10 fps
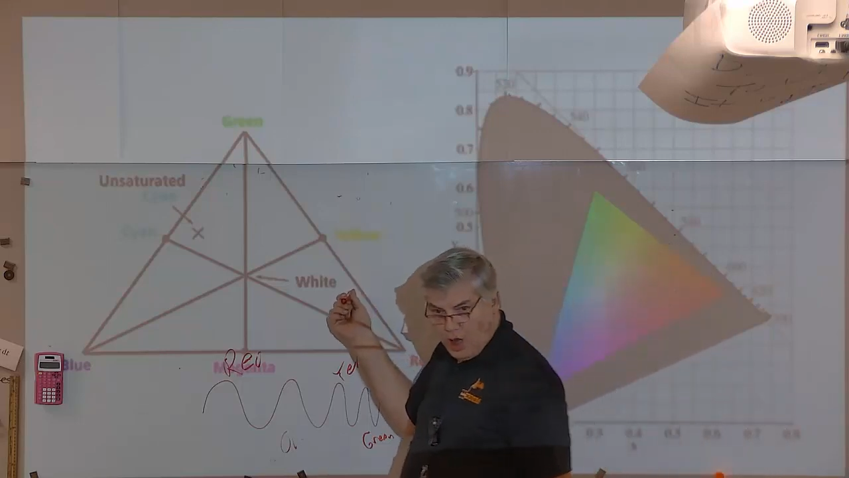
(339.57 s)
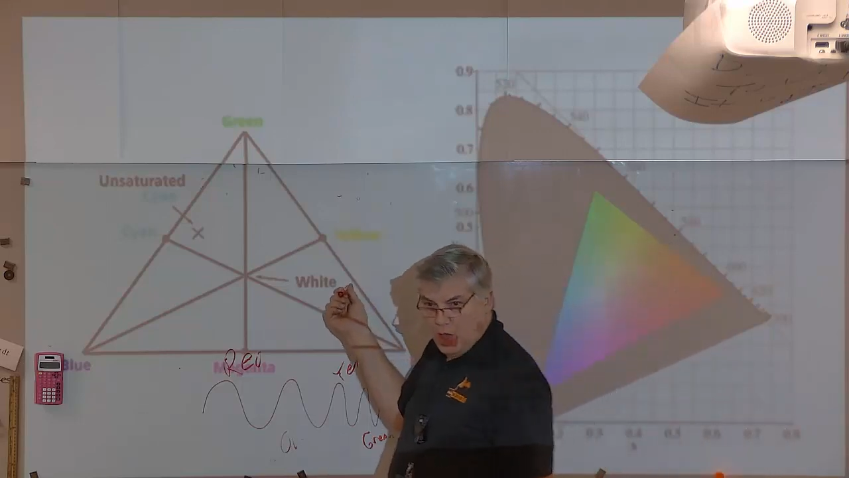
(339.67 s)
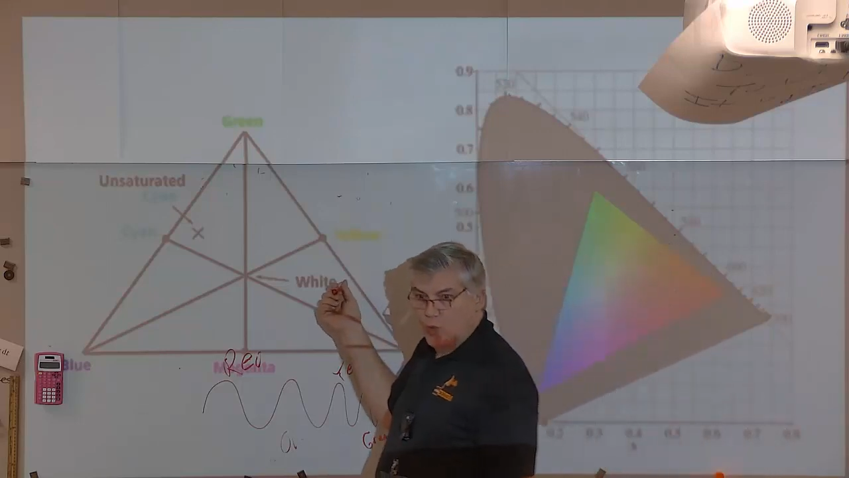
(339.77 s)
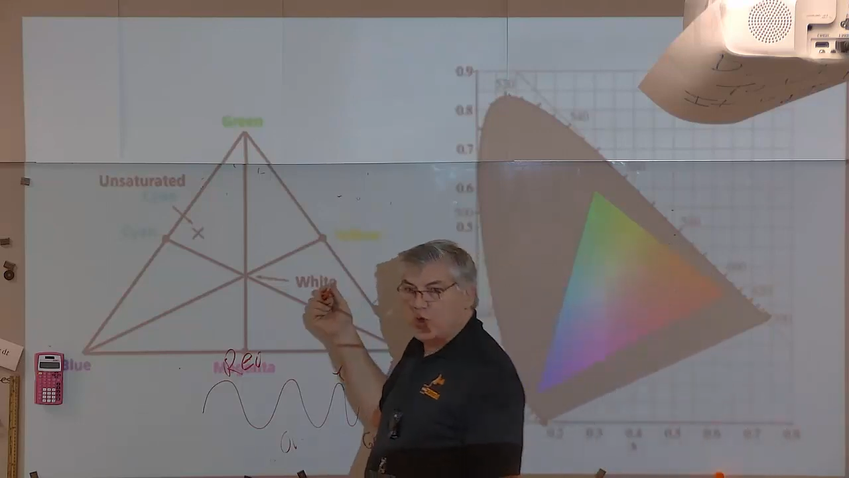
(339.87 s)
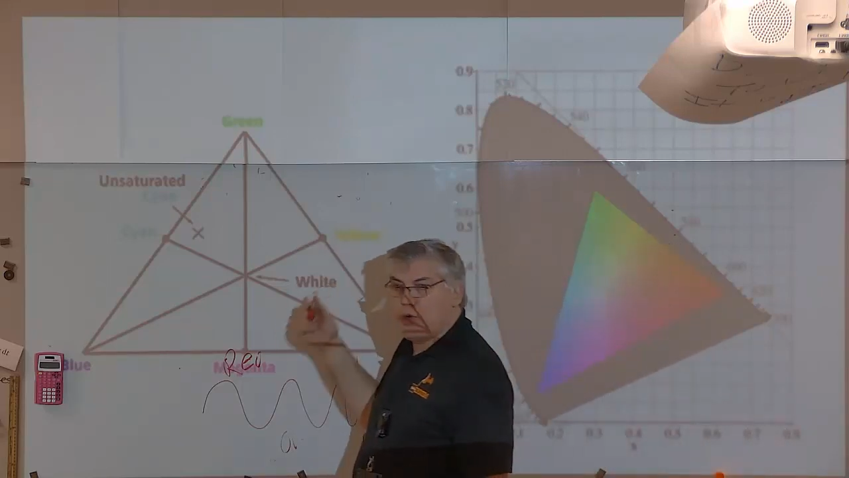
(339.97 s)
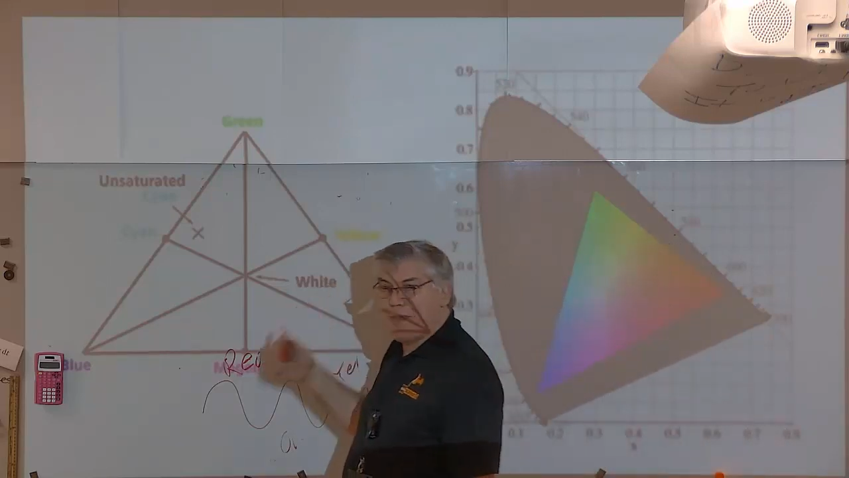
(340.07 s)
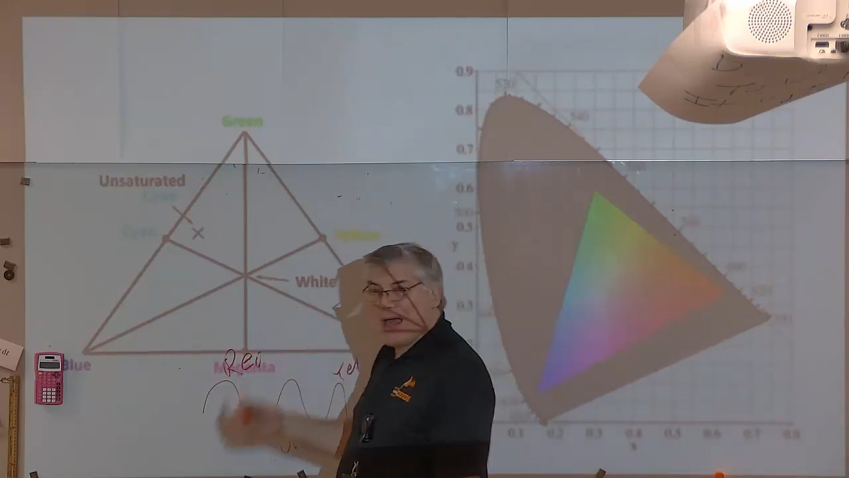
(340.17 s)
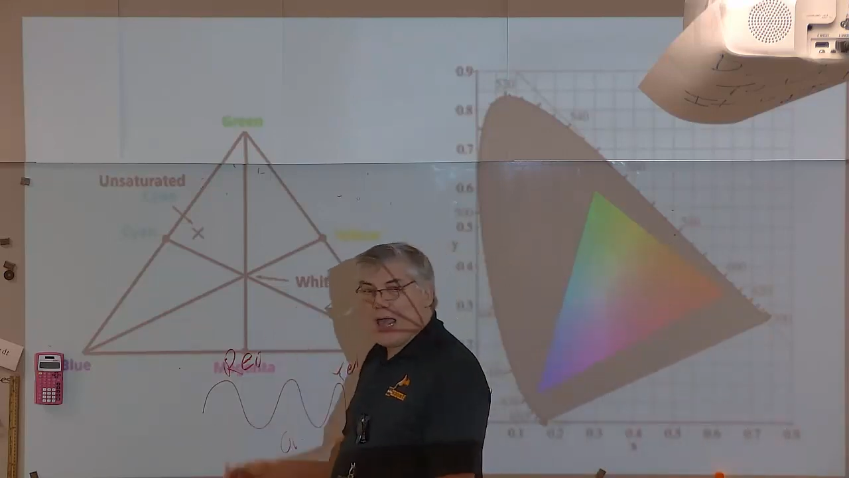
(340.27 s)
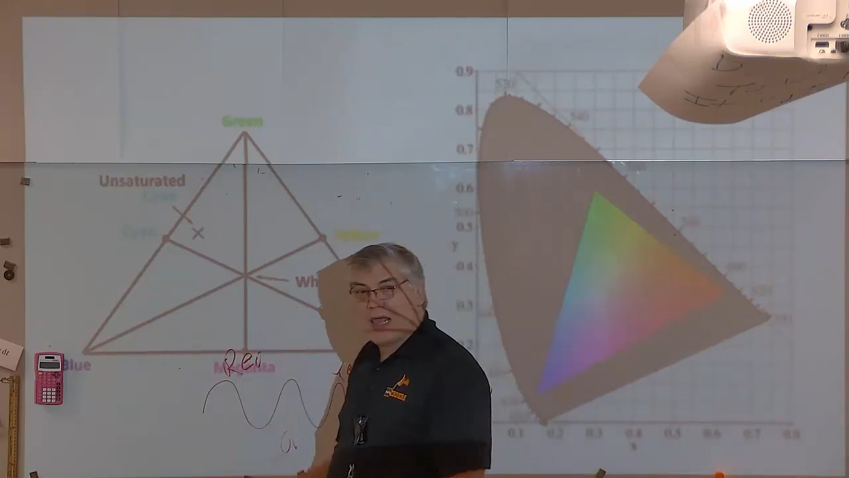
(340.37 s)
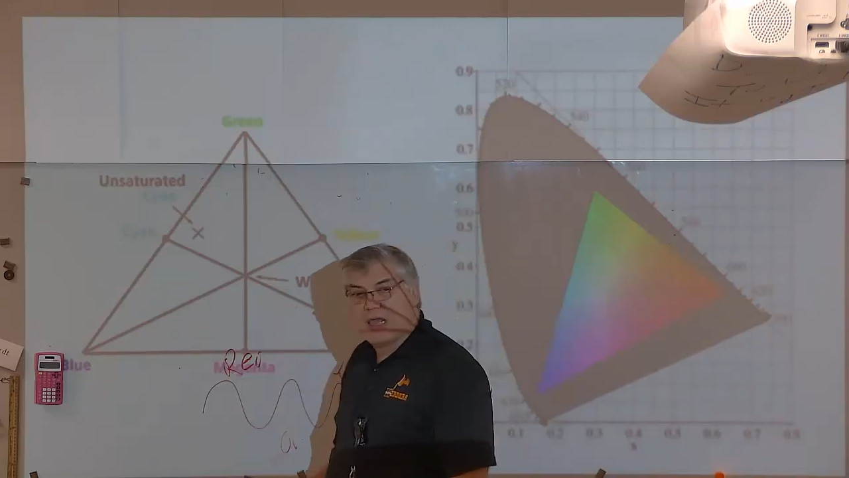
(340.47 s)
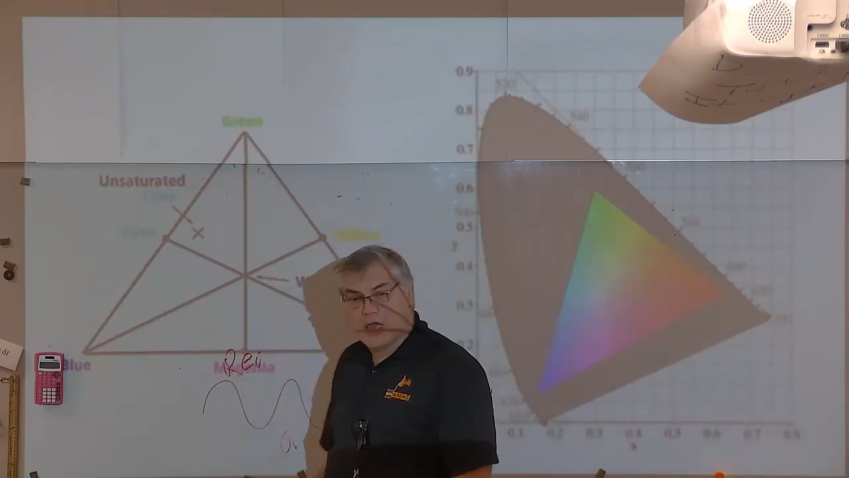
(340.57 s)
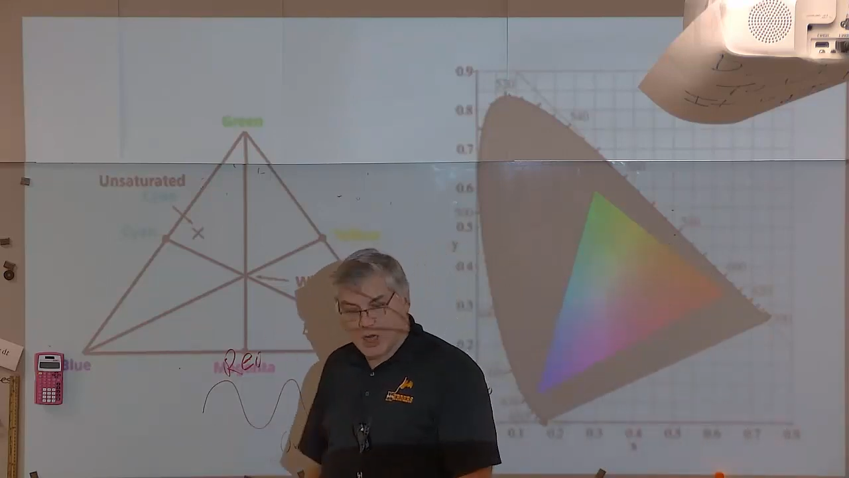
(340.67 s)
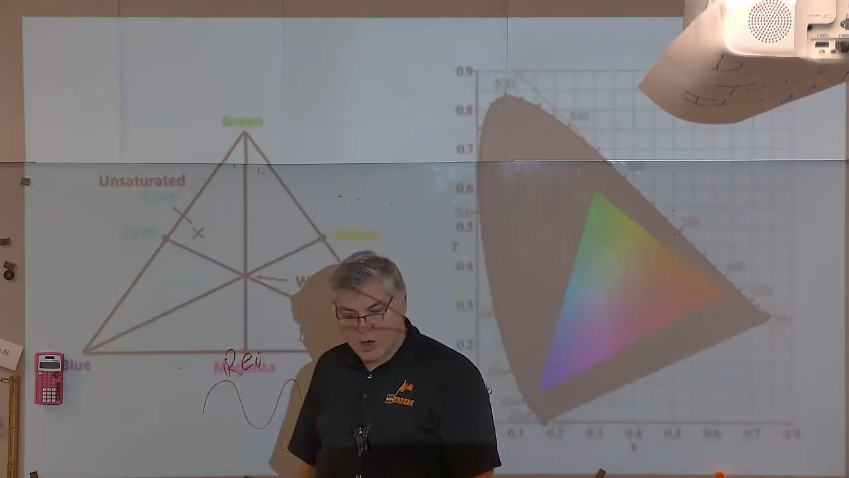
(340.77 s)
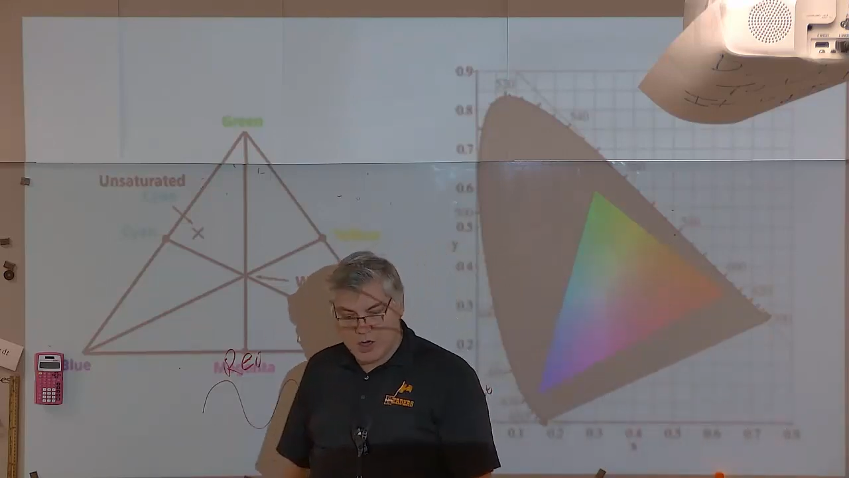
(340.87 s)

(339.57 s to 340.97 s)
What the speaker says: when you're buying color,